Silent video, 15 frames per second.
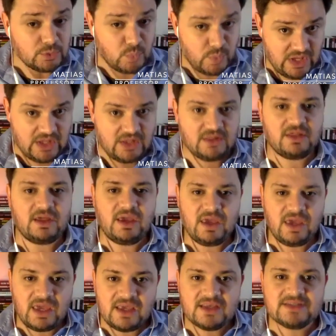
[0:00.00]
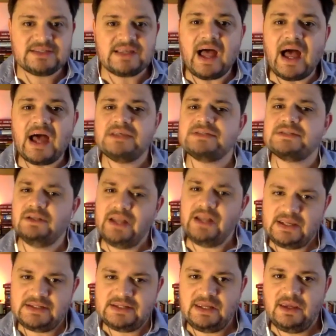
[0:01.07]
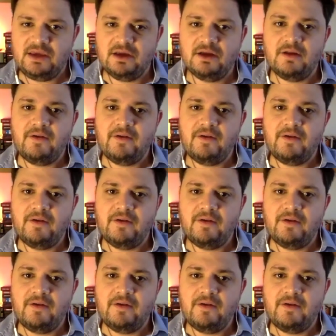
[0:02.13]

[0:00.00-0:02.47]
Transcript: with is isolating